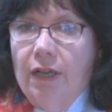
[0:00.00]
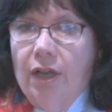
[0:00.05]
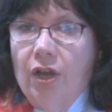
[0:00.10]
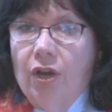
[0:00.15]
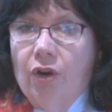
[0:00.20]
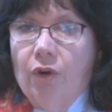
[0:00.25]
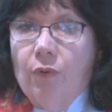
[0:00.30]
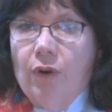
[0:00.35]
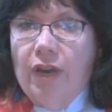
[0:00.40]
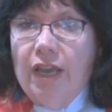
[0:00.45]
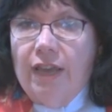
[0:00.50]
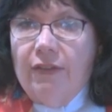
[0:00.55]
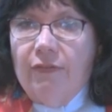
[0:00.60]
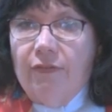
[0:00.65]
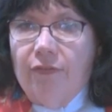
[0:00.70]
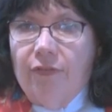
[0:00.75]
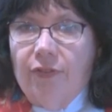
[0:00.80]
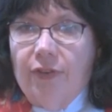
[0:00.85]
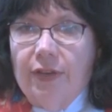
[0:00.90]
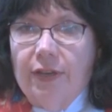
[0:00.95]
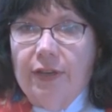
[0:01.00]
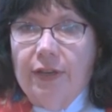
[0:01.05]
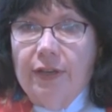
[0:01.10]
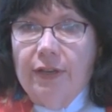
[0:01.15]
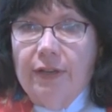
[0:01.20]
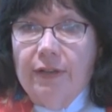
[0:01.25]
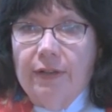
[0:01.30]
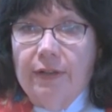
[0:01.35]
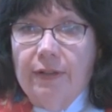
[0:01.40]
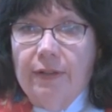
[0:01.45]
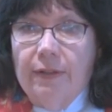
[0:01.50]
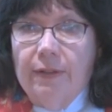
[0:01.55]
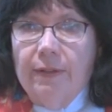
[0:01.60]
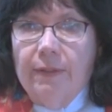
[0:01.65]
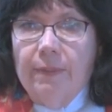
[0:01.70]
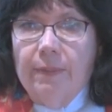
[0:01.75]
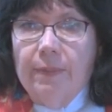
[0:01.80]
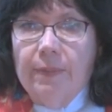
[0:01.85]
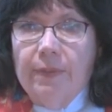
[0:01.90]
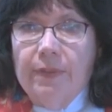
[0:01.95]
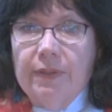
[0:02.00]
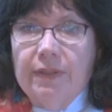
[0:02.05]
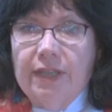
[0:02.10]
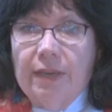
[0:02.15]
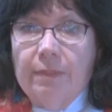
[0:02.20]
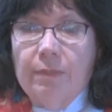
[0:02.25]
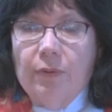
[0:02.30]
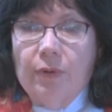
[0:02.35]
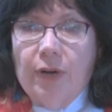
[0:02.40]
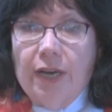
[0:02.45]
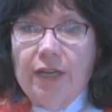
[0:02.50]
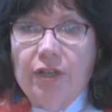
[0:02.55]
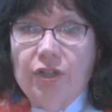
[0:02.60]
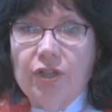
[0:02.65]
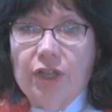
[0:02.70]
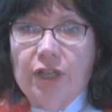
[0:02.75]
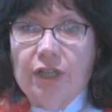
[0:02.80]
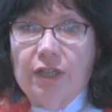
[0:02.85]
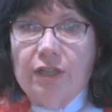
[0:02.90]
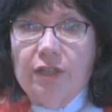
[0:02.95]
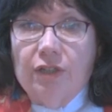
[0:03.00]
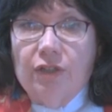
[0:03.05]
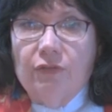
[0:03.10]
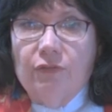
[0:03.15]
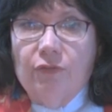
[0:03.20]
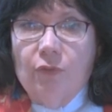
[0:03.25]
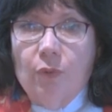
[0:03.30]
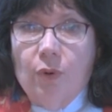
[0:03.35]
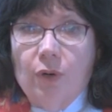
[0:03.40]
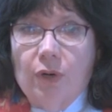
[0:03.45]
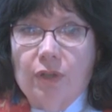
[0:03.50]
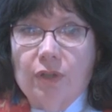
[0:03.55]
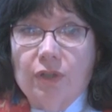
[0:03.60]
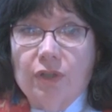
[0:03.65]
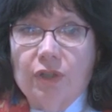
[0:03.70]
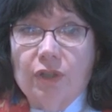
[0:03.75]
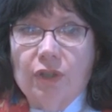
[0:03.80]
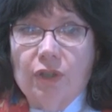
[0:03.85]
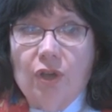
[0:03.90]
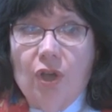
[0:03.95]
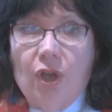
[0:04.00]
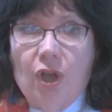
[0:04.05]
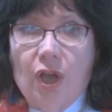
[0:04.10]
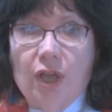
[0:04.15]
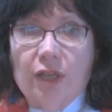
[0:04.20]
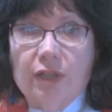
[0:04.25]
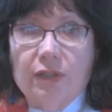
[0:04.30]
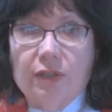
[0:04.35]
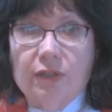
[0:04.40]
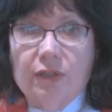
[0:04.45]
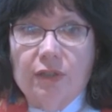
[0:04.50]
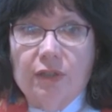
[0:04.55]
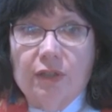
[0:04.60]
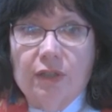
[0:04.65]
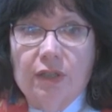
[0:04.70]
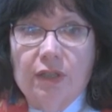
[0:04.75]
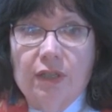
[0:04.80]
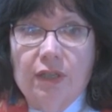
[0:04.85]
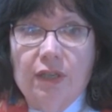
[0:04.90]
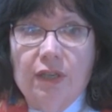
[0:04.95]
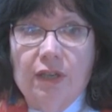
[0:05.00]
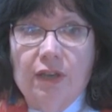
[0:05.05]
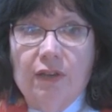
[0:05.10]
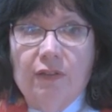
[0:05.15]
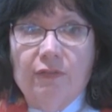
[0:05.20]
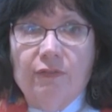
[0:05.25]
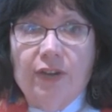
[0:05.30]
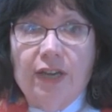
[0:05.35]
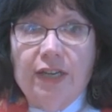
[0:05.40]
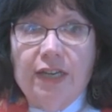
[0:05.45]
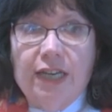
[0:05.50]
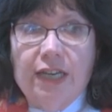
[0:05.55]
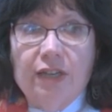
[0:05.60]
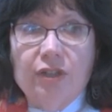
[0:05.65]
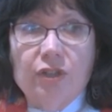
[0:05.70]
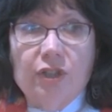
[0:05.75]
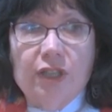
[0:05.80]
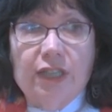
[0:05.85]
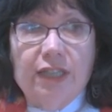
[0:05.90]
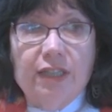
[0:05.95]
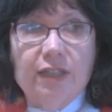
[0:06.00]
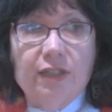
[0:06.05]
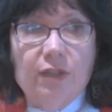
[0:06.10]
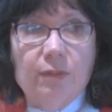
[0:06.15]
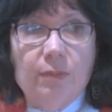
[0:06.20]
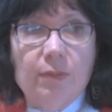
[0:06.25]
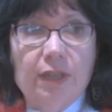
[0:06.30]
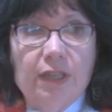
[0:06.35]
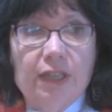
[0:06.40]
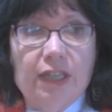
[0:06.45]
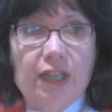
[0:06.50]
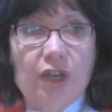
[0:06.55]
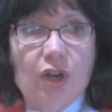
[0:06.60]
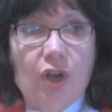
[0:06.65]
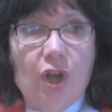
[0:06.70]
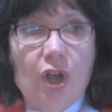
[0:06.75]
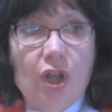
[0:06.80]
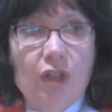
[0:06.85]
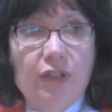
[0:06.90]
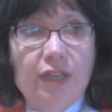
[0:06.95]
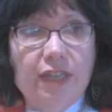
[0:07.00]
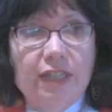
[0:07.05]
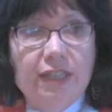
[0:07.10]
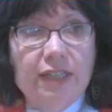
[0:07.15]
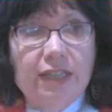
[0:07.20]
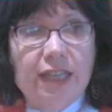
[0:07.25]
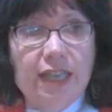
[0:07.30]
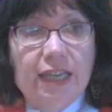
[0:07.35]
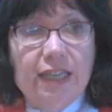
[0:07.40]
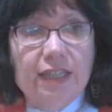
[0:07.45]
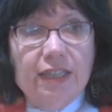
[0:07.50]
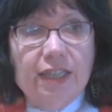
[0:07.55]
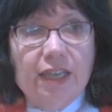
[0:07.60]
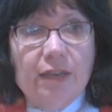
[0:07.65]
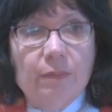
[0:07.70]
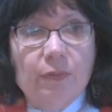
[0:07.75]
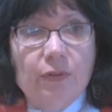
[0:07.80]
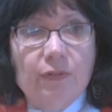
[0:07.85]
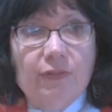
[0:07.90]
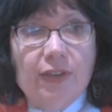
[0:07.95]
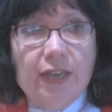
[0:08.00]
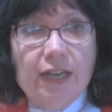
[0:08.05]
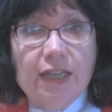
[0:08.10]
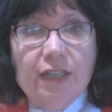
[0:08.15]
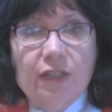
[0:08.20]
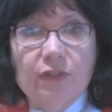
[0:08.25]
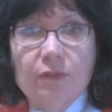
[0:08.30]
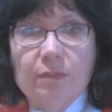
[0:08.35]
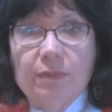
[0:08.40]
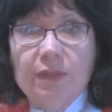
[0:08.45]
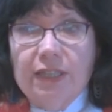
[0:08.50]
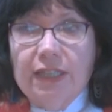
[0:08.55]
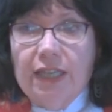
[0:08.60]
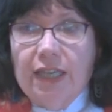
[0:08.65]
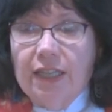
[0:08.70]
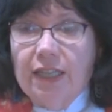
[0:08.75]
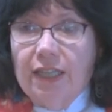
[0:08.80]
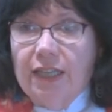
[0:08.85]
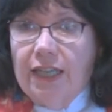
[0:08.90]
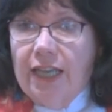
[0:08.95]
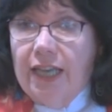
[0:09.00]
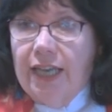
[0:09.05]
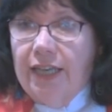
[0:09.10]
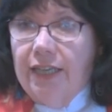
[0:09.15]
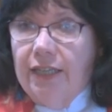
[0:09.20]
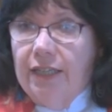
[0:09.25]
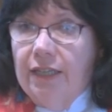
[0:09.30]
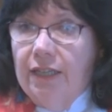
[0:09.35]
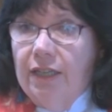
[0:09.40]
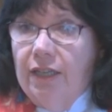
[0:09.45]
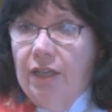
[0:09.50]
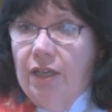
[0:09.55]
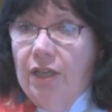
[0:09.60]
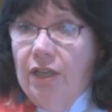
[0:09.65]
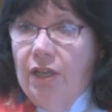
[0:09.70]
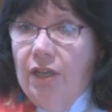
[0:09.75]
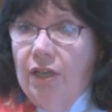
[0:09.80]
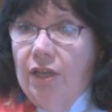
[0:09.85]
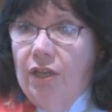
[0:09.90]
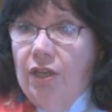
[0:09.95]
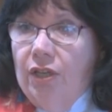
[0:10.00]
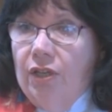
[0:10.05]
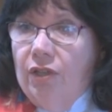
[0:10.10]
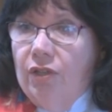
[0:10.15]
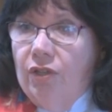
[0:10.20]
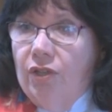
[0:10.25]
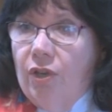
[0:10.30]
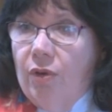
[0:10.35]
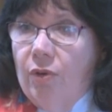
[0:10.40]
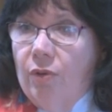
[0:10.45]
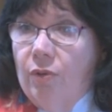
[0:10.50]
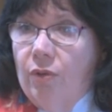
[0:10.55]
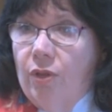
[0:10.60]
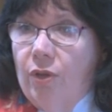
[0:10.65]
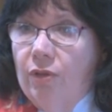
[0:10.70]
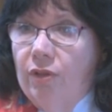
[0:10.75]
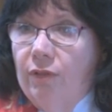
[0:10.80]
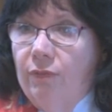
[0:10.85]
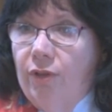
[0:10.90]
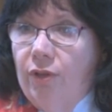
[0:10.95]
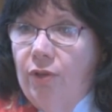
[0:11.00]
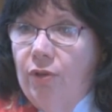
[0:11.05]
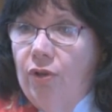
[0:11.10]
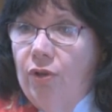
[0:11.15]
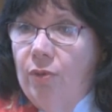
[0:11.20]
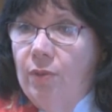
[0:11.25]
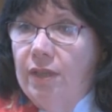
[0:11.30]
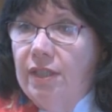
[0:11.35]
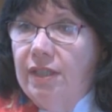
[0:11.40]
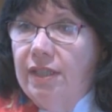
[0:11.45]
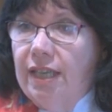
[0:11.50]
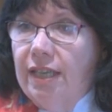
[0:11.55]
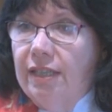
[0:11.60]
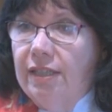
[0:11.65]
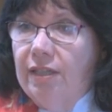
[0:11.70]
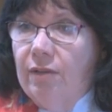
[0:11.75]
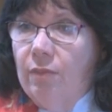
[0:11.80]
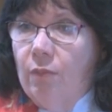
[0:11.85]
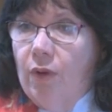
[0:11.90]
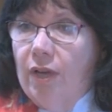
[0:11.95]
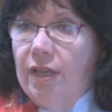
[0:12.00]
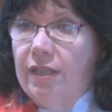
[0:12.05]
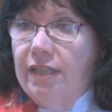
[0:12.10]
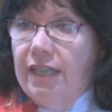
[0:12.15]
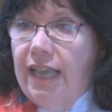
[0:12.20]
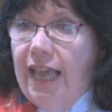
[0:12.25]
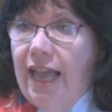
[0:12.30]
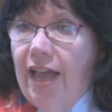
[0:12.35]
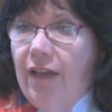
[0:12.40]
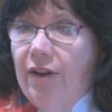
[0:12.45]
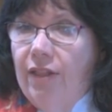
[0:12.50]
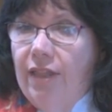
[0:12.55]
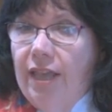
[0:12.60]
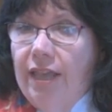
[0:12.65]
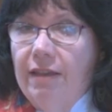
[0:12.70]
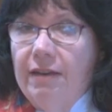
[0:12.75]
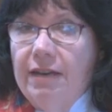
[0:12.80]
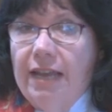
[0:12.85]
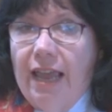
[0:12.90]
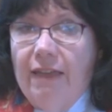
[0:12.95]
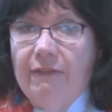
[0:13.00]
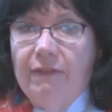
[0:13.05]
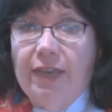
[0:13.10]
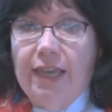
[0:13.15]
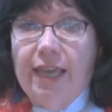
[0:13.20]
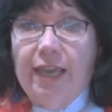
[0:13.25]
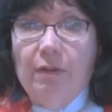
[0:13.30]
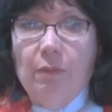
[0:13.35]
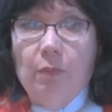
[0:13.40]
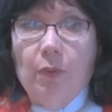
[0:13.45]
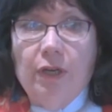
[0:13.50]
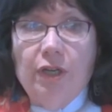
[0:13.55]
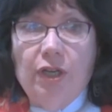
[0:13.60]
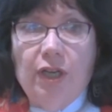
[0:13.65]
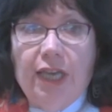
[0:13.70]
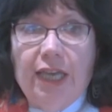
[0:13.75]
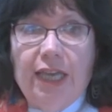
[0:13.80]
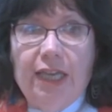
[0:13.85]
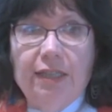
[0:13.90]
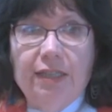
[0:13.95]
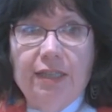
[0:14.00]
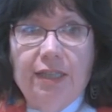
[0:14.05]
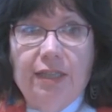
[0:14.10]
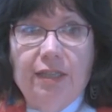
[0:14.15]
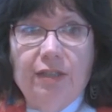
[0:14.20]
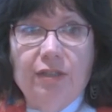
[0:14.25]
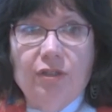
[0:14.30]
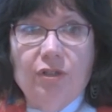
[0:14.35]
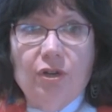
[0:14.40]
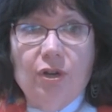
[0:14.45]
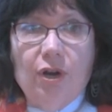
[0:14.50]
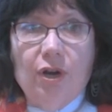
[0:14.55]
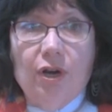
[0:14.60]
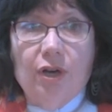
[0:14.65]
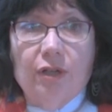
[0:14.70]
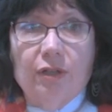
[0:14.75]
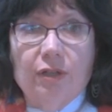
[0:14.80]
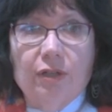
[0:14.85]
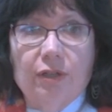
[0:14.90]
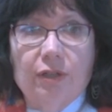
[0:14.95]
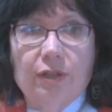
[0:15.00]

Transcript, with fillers: Grief, separation, divorce, loss, financial instability. All these things can prevent us from seeing the light. So, those of you who knew what a sextant was, how do they navigate when you can't see the stars?